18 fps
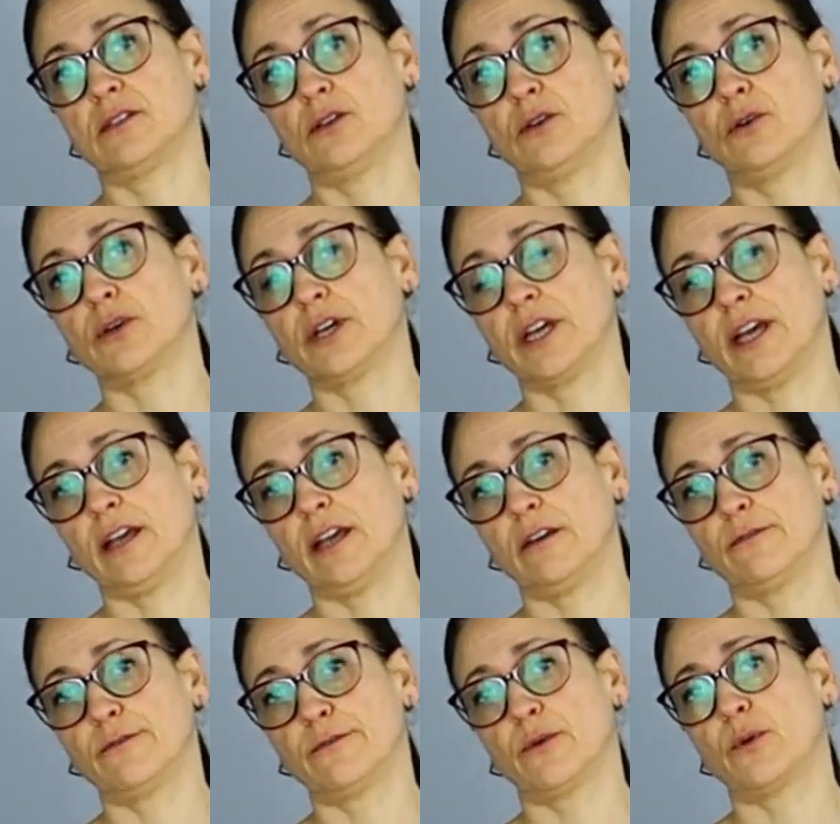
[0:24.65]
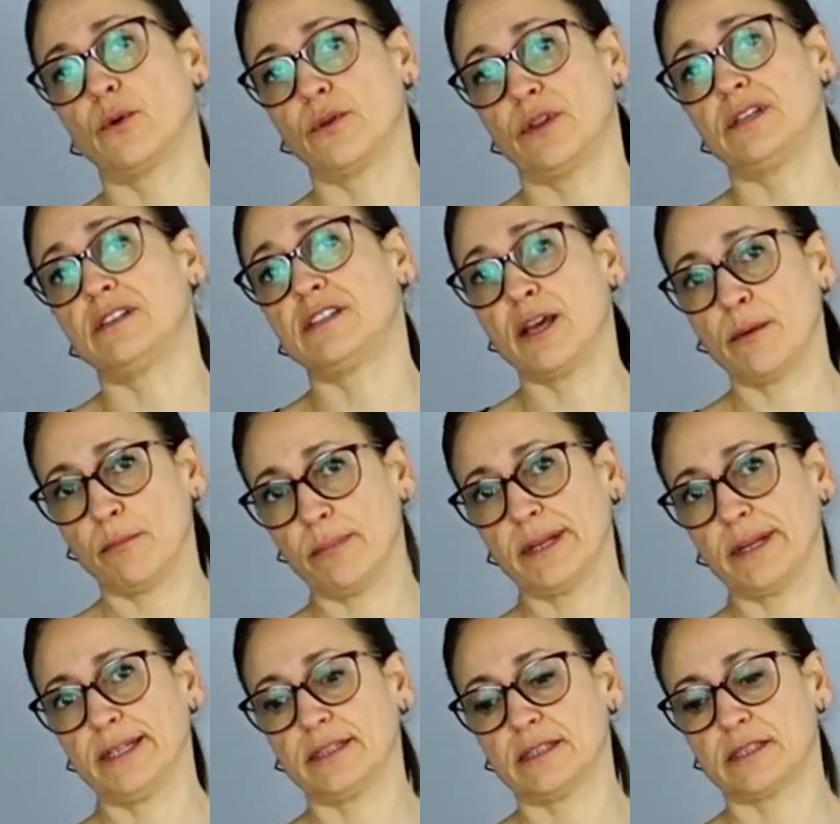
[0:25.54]
looking for the
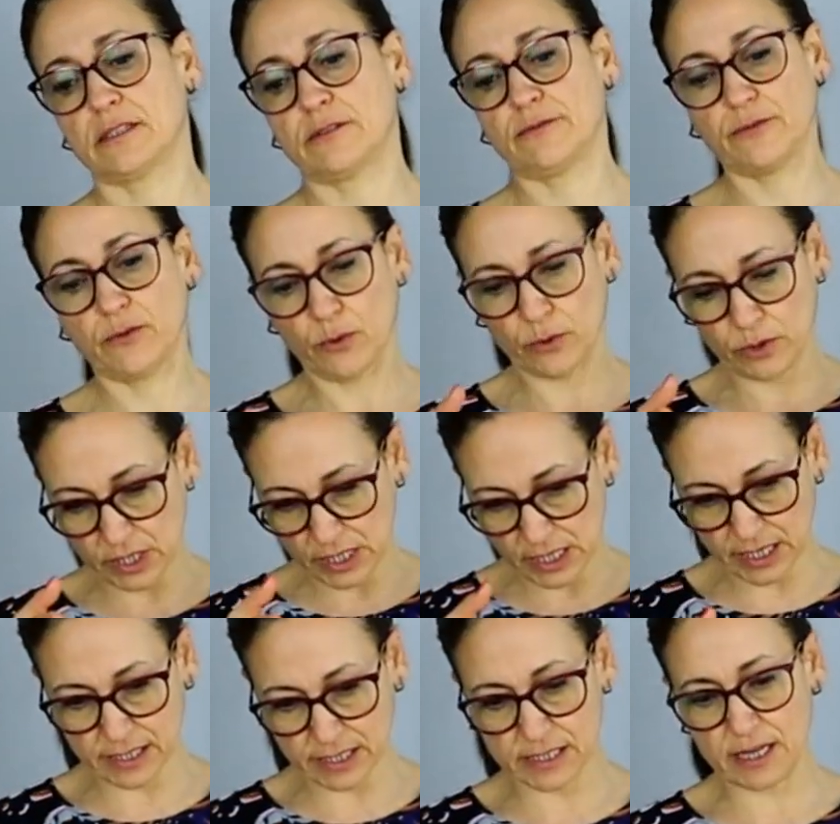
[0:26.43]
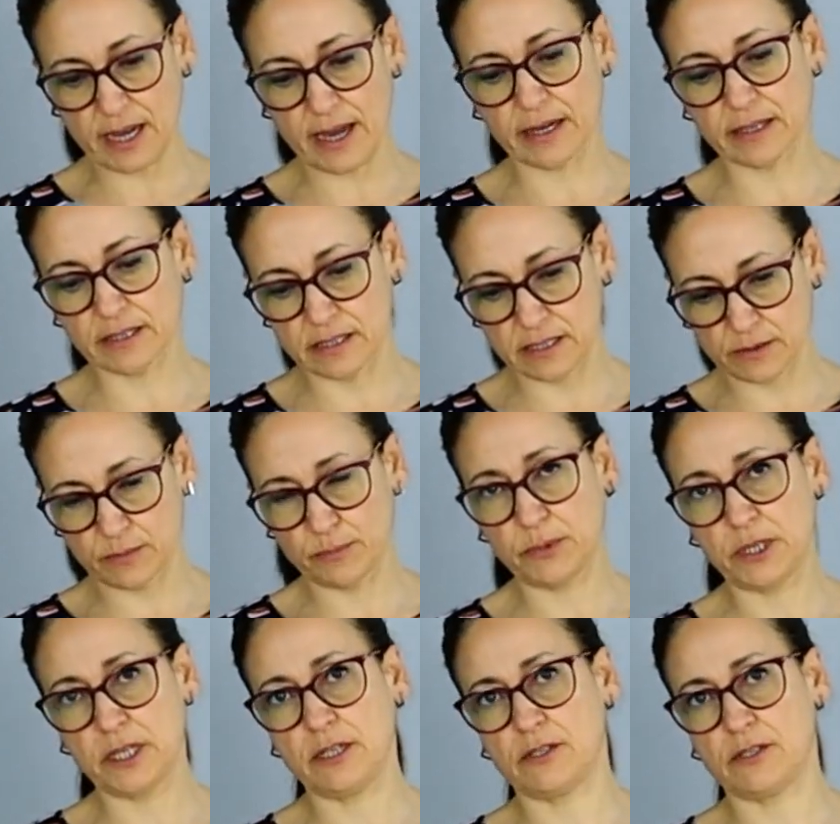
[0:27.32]
template for the exact
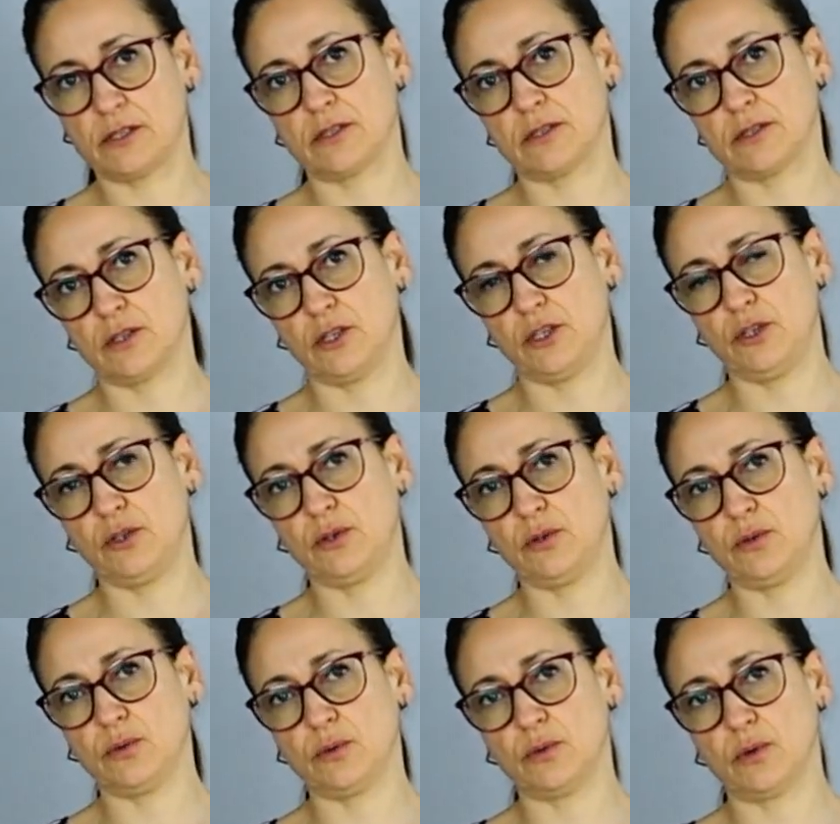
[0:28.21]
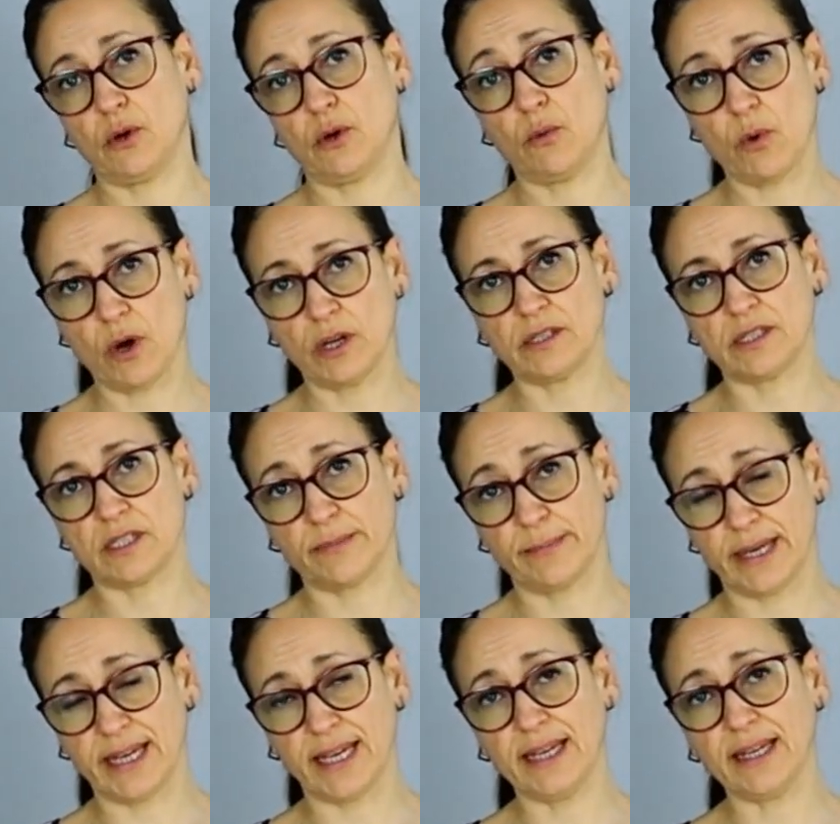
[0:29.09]
piece you want to
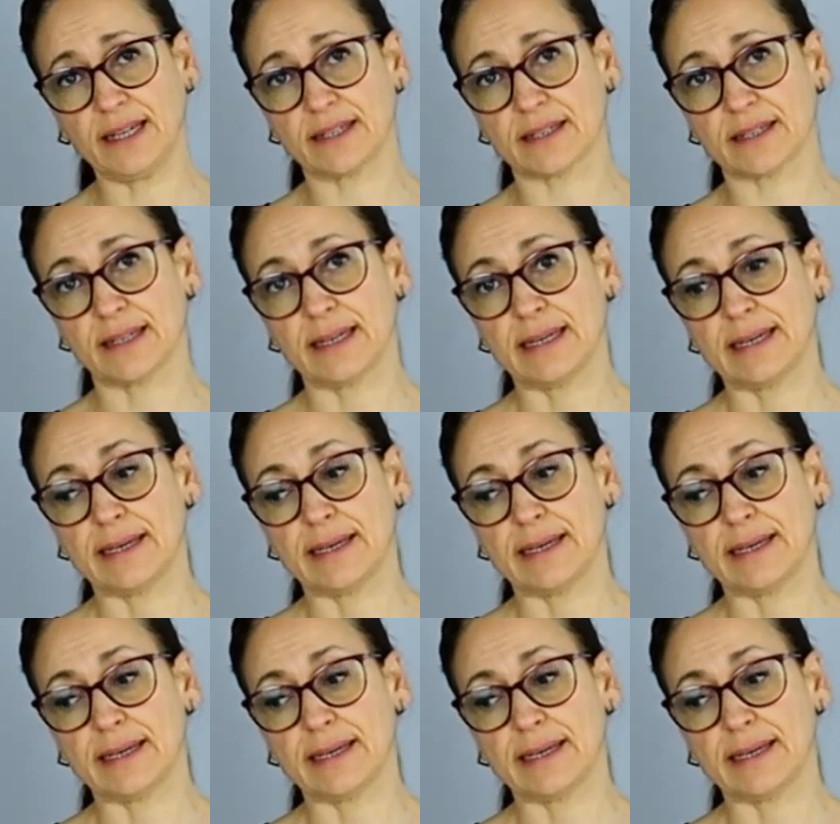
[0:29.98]
make,